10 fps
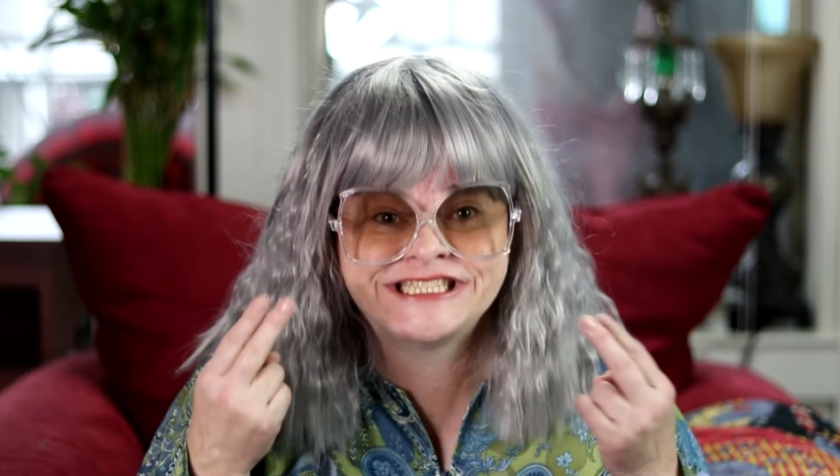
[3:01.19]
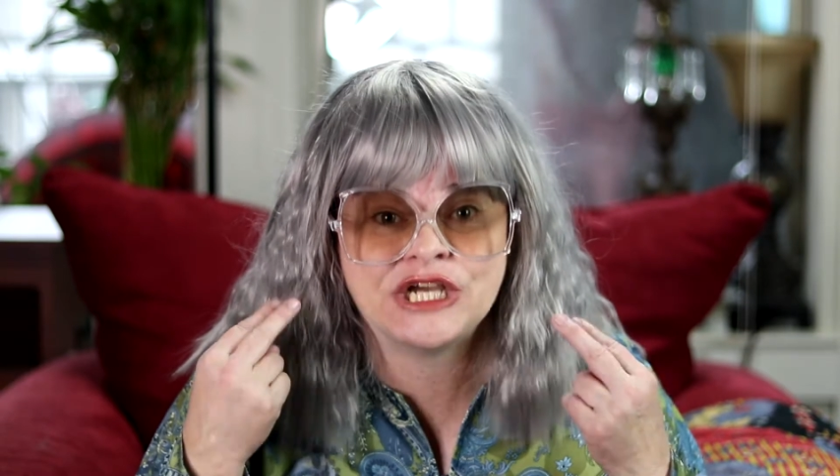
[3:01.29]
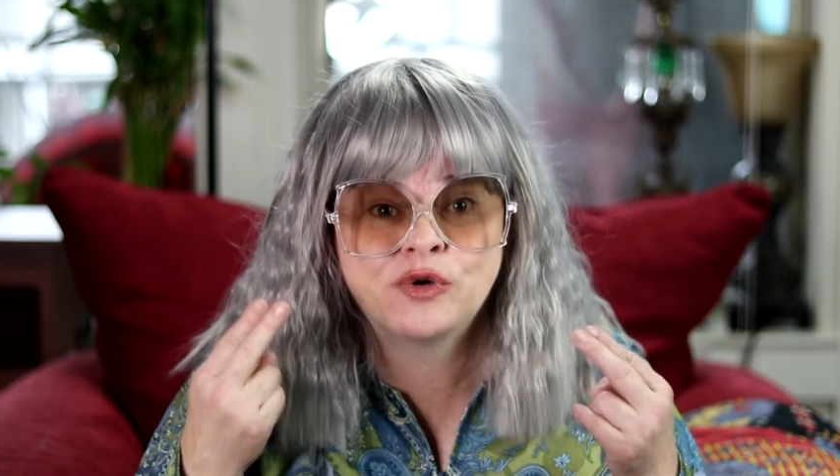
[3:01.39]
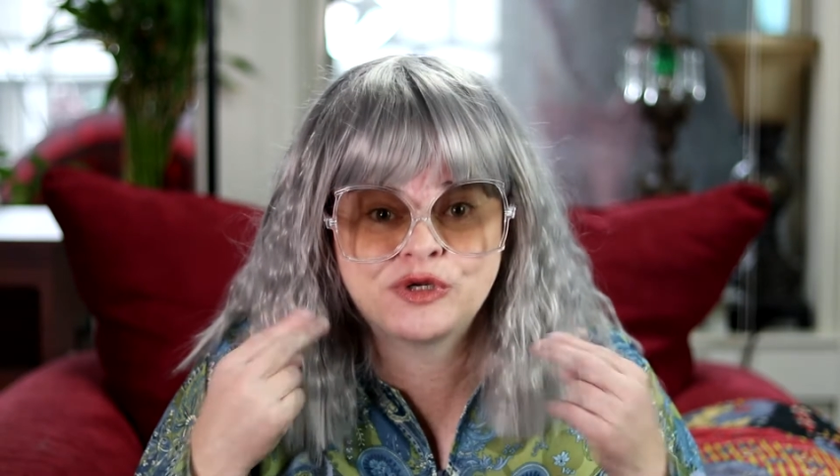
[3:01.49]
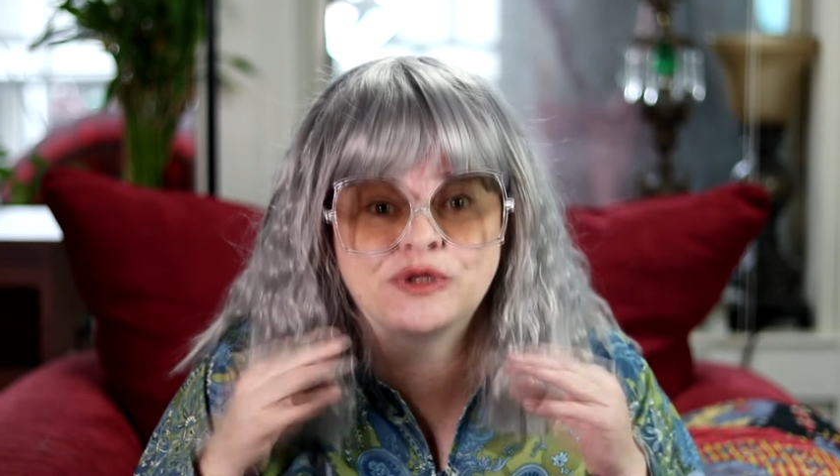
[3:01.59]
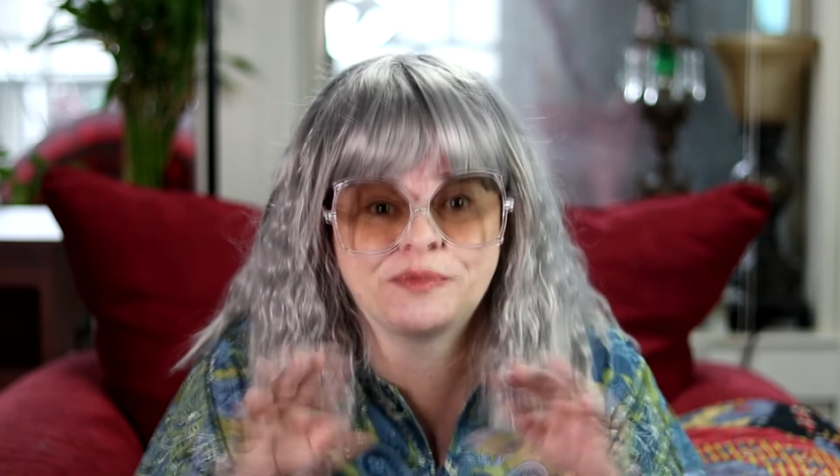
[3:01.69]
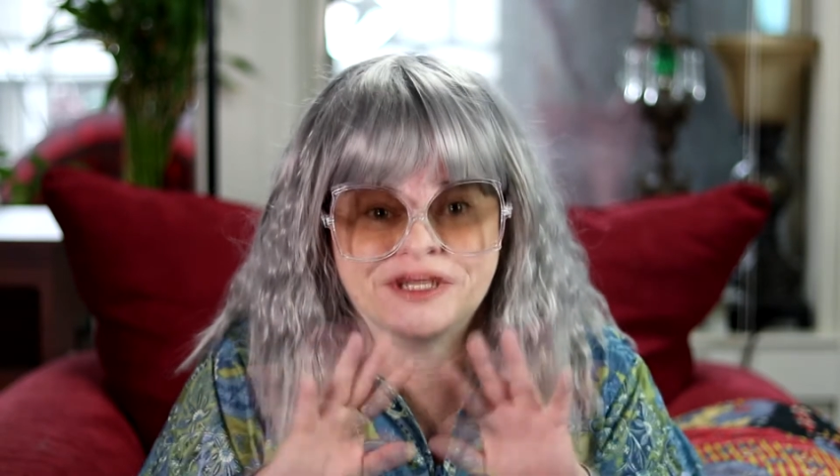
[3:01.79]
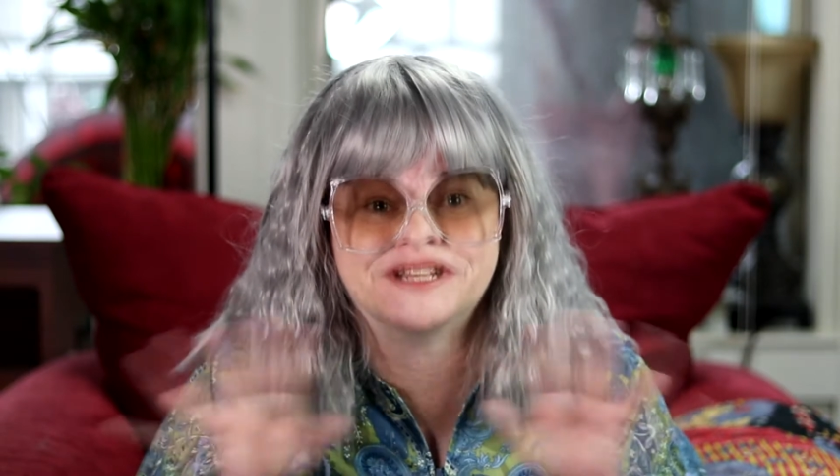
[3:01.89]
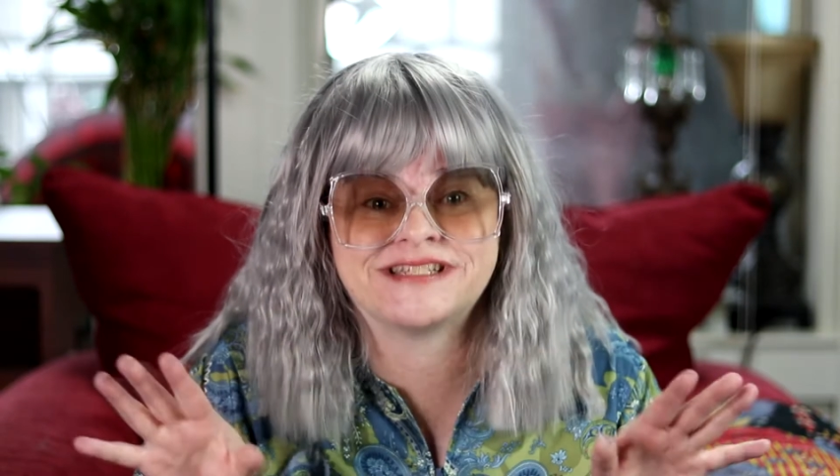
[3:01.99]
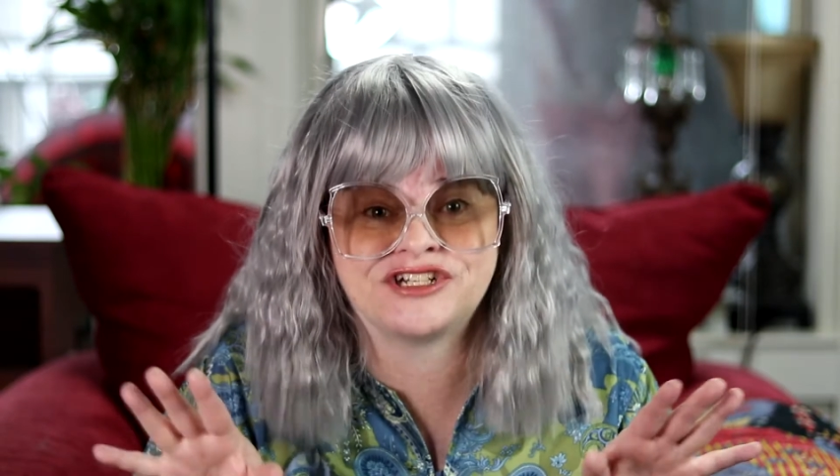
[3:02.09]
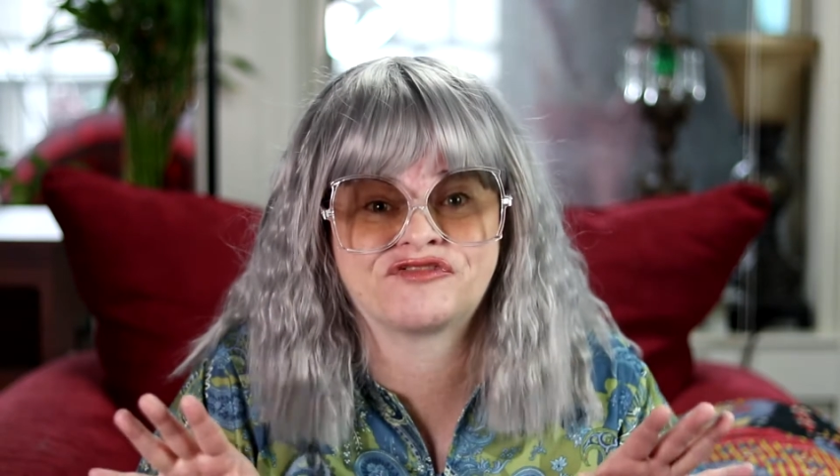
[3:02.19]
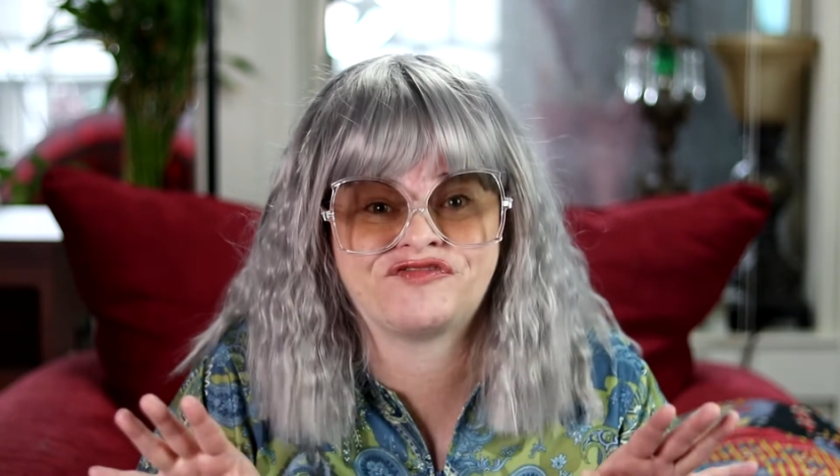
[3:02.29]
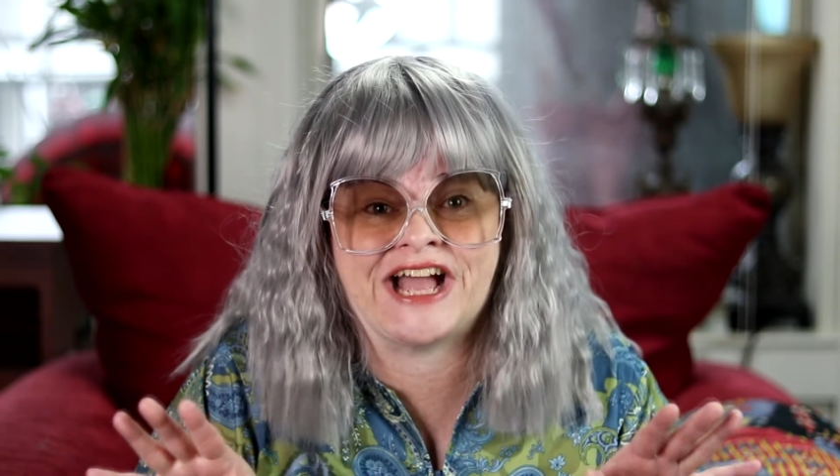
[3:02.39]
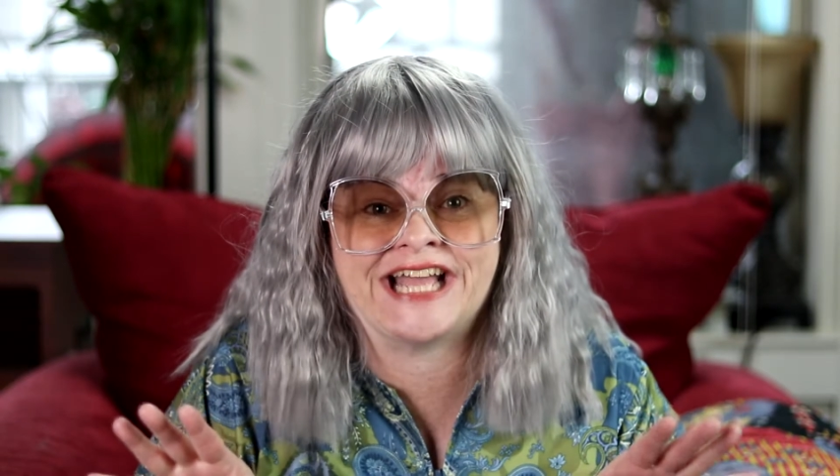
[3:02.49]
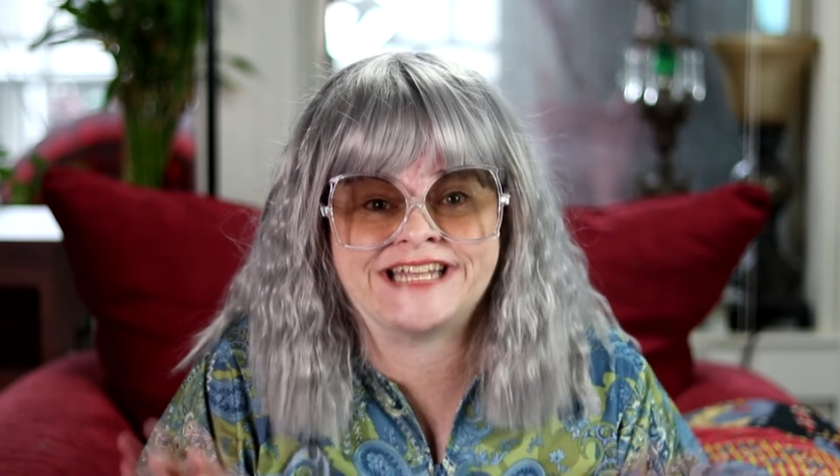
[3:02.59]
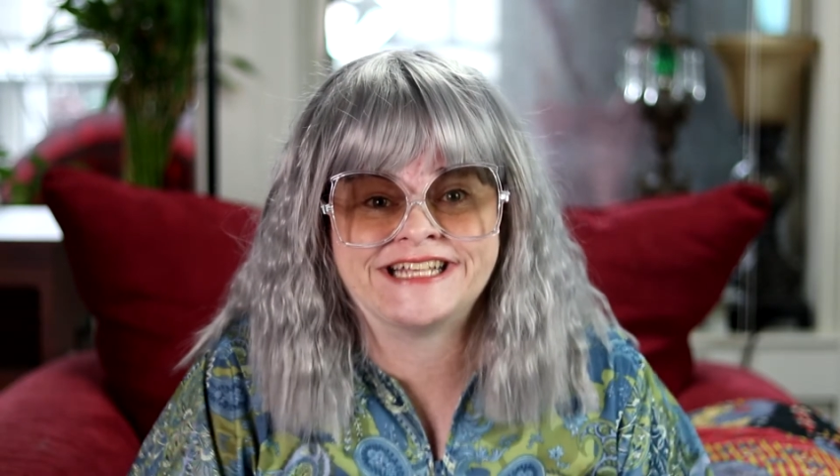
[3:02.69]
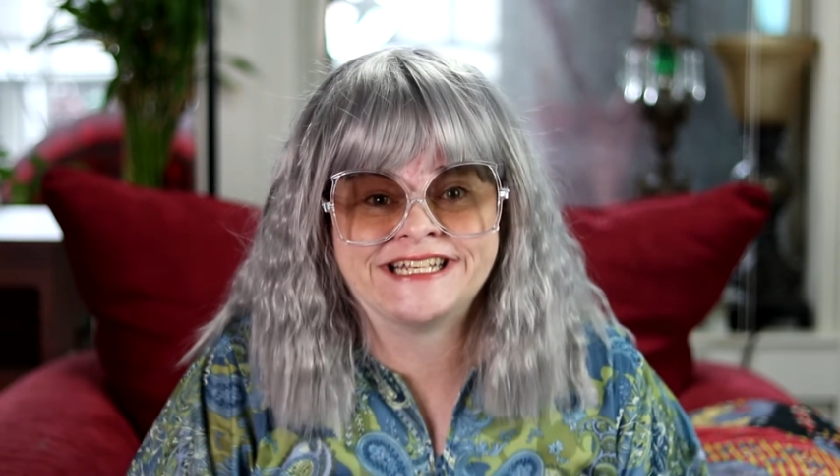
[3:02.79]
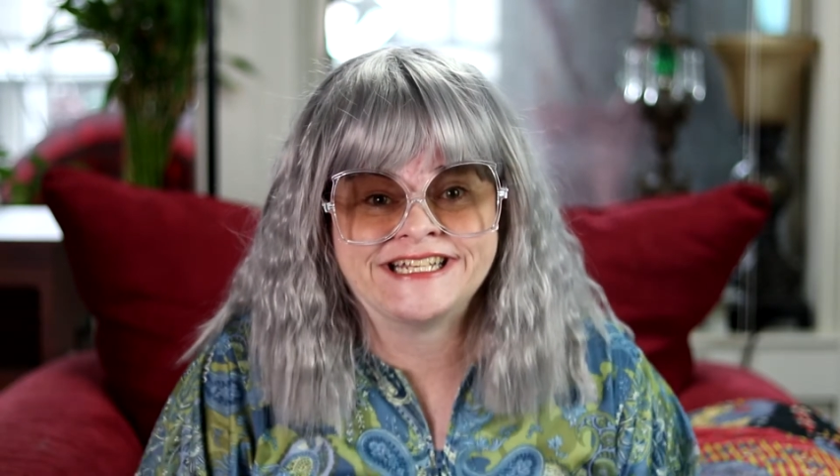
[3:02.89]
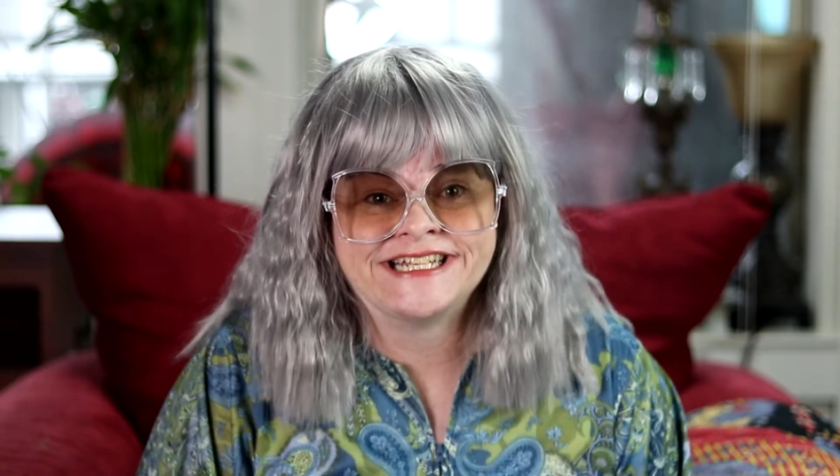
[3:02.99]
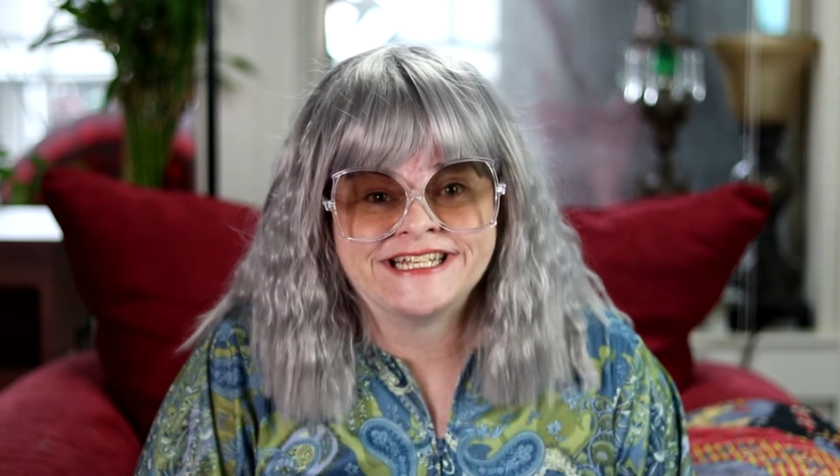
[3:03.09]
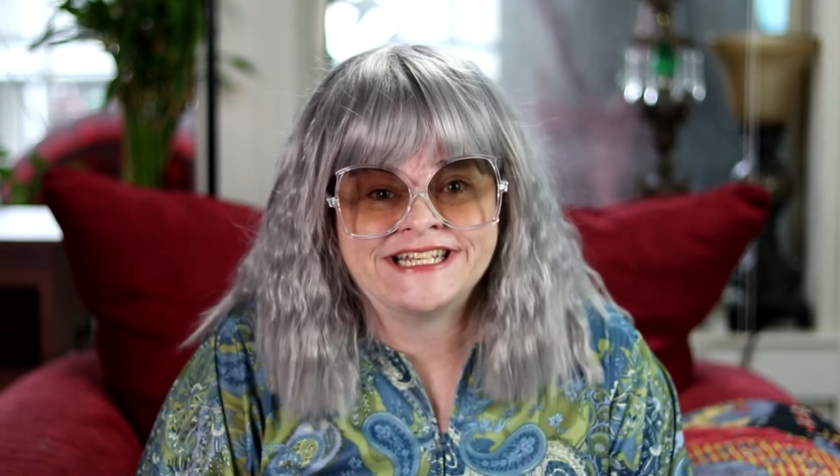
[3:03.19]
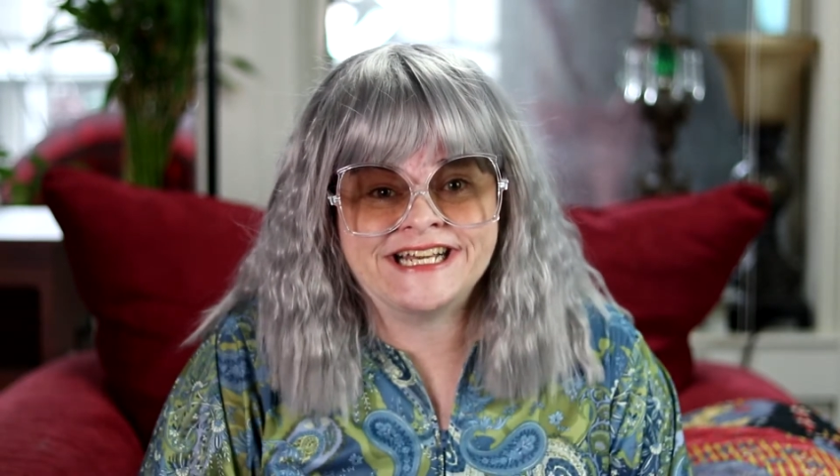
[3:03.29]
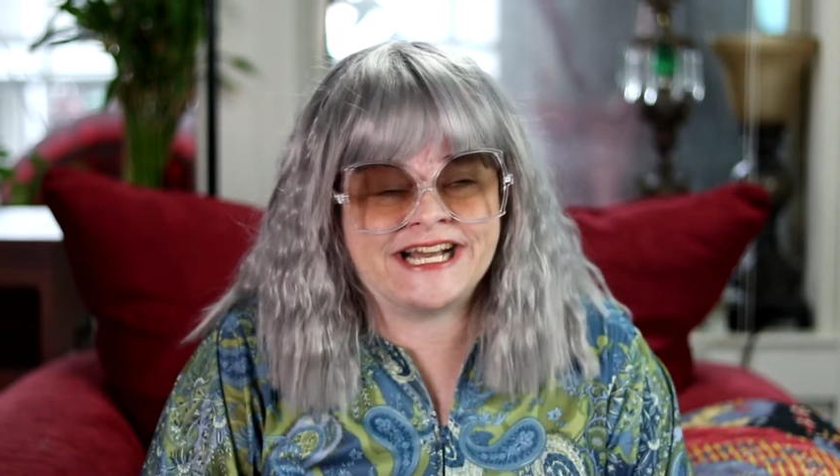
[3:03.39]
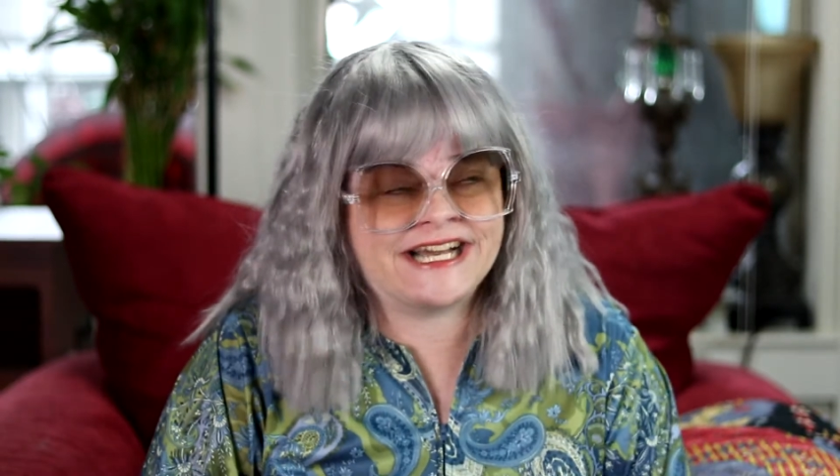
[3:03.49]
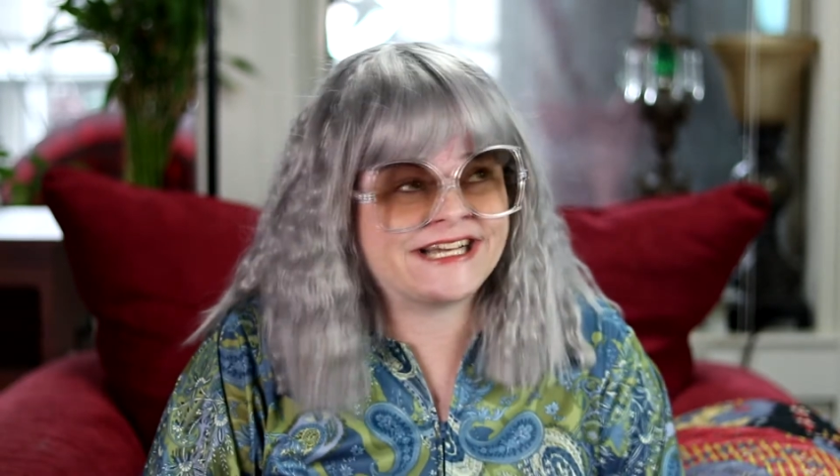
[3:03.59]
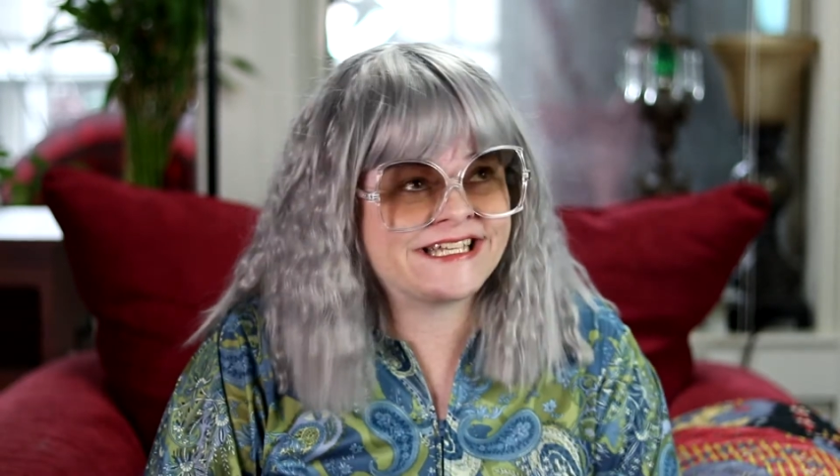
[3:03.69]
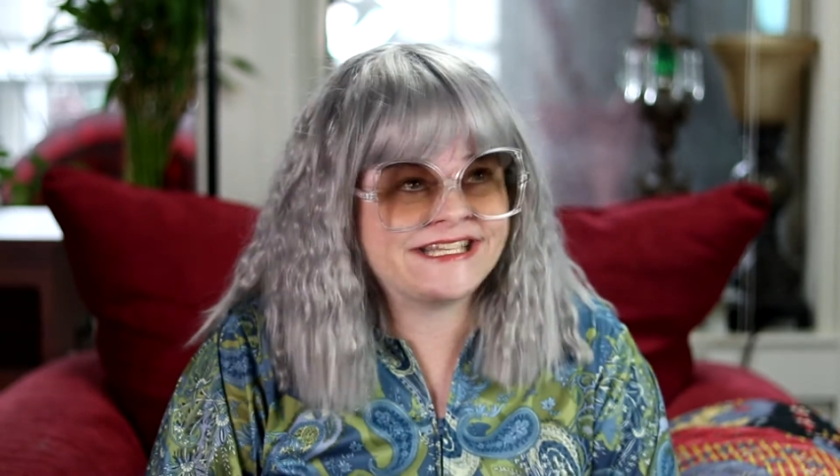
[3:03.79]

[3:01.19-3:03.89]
Don't do the pills. You're fine. Ah,